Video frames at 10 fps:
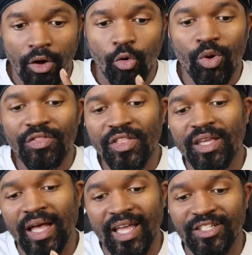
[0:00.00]
One
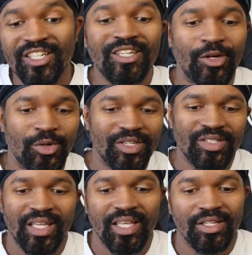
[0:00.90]
thing I did
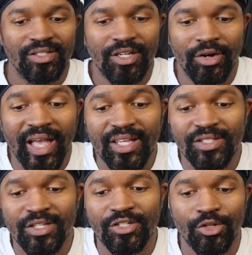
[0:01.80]
notice is their
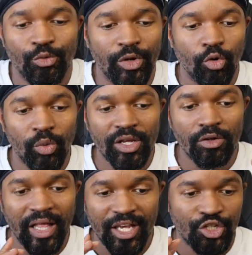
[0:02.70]
access to the rear
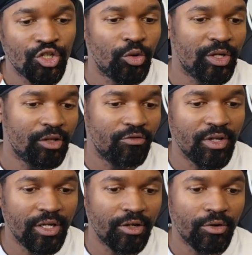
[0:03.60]
wheel, as shown in the
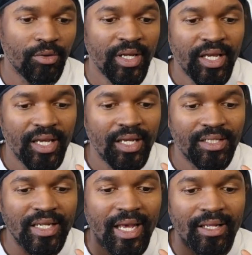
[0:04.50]
video,
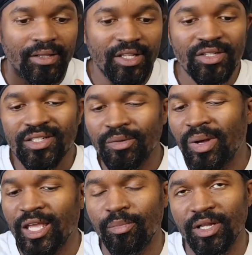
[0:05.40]
is at least in
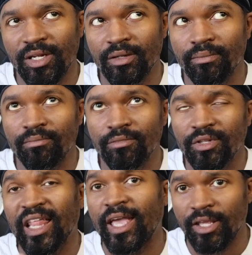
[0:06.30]
my opinion,
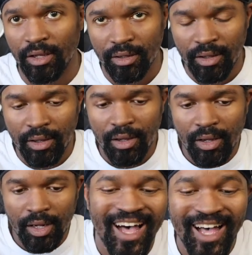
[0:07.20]
lacking.
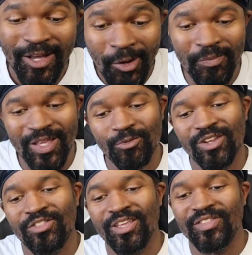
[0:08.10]
I hope they
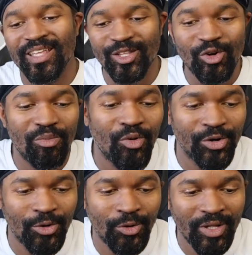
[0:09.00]
rethink that little
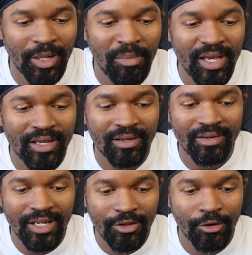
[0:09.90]
porthole and make it
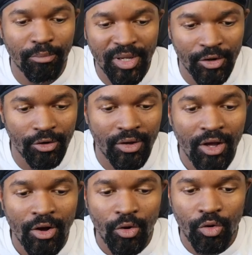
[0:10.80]
either bigger
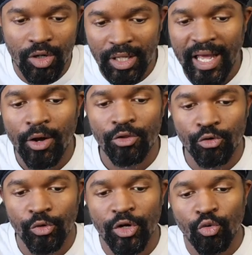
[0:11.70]
or allow the
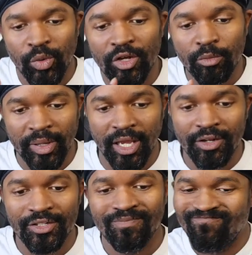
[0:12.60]
rear wheel
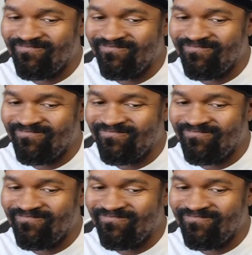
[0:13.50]
pant